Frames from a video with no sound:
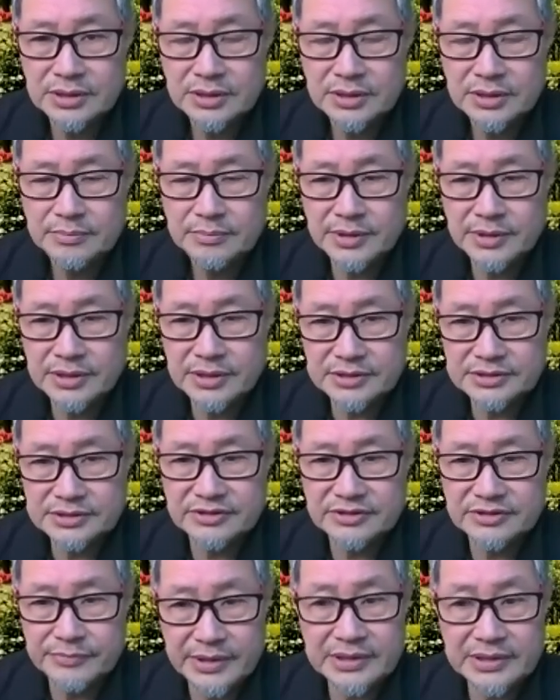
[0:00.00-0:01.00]
because
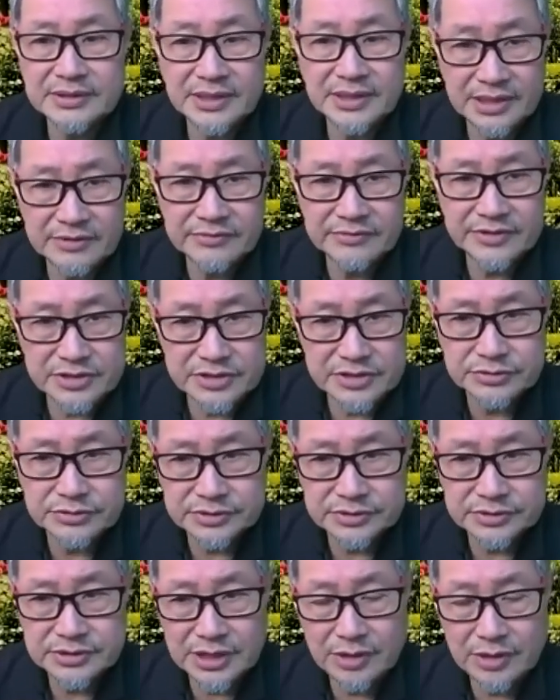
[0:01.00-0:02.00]
of mental health
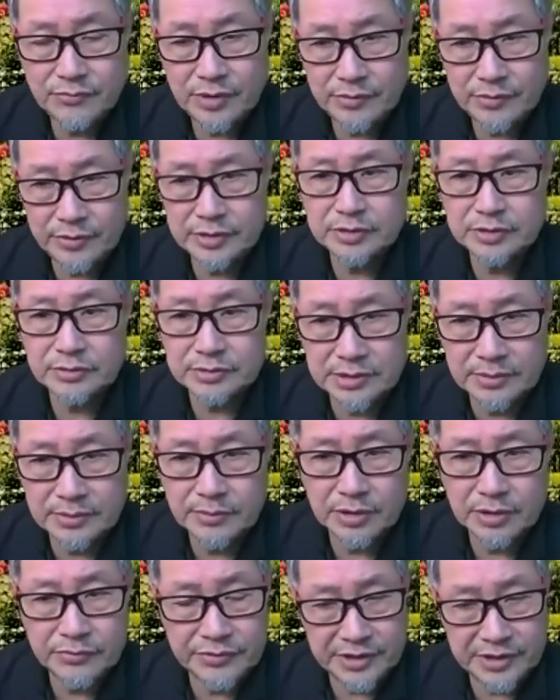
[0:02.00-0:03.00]
issues. And when we took them
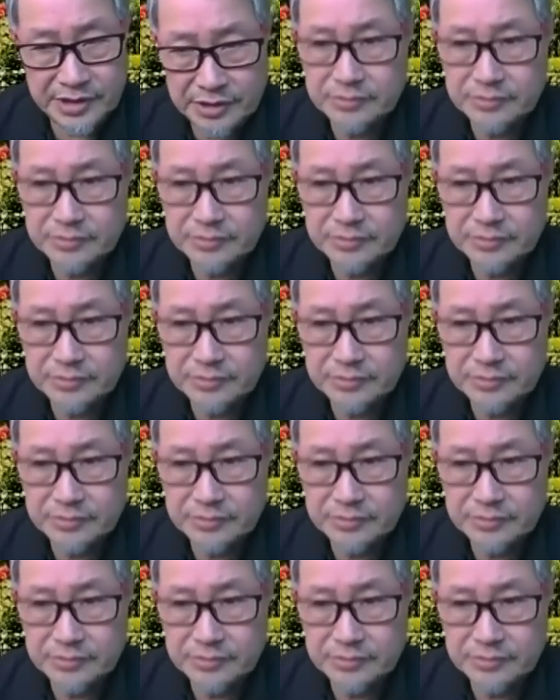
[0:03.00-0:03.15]
on, we knew